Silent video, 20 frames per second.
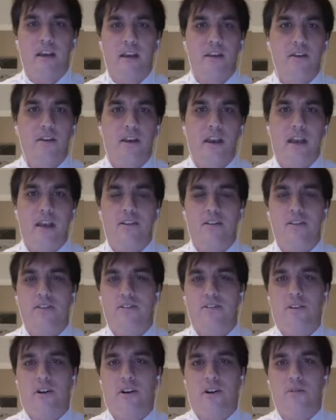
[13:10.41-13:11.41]
You can't
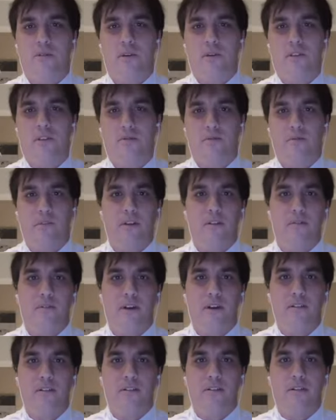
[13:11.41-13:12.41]
just start with when
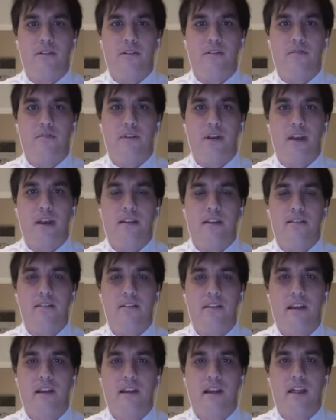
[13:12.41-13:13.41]
Russia invades.
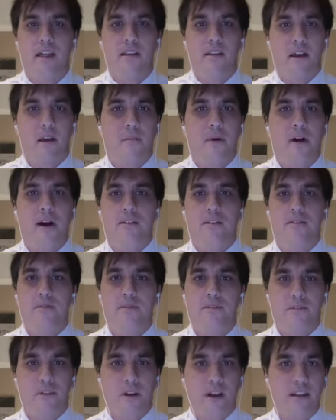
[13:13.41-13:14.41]
Donbass
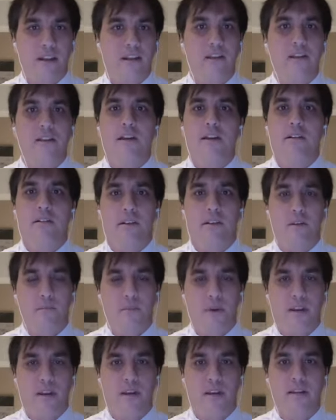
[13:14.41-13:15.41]
is trying to declare
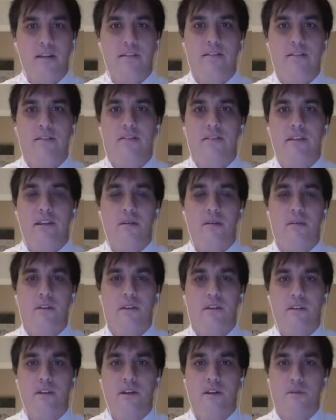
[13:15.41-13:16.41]
independence. They,
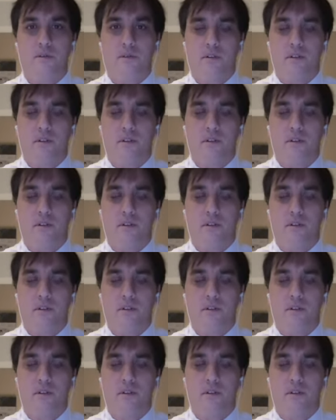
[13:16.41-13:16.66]
you know,